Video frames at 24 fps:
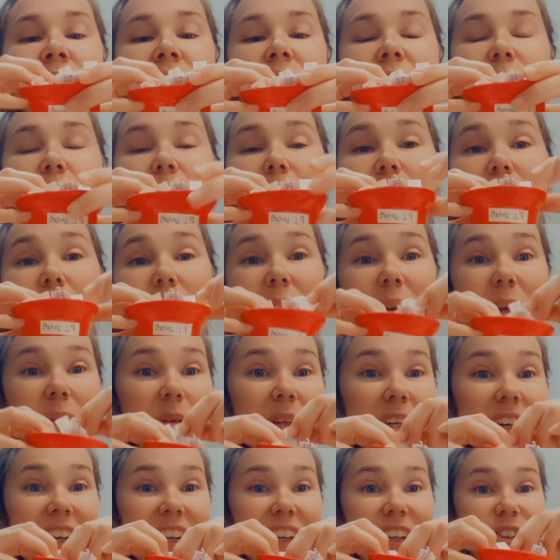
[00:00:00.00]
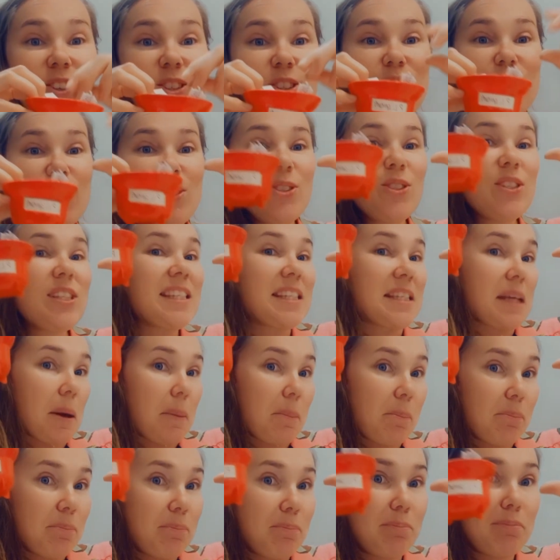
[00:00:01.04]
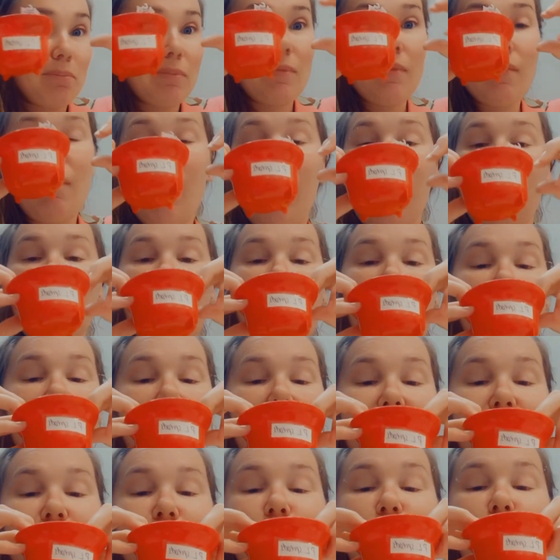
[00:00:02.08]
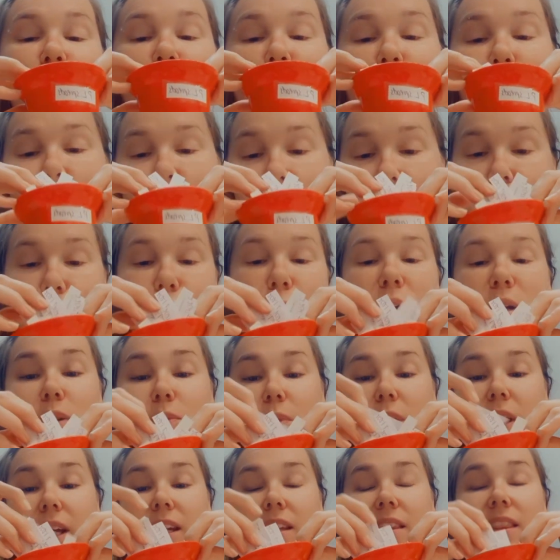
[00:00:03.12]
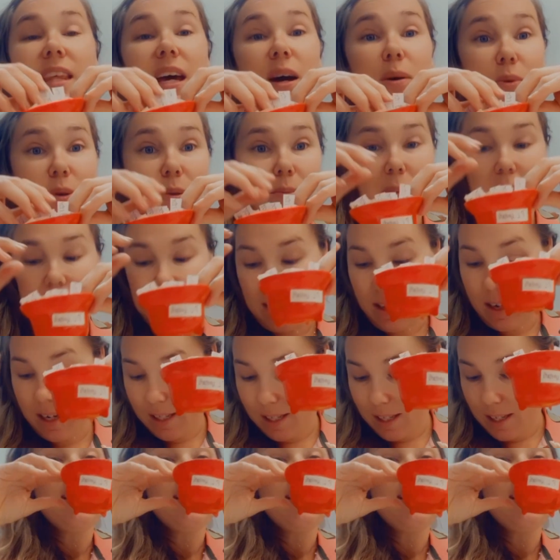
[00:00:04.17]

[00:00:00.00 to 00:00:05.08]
But maybe I could do some. Maybe I could do 2 or 3 a week. That would be nice.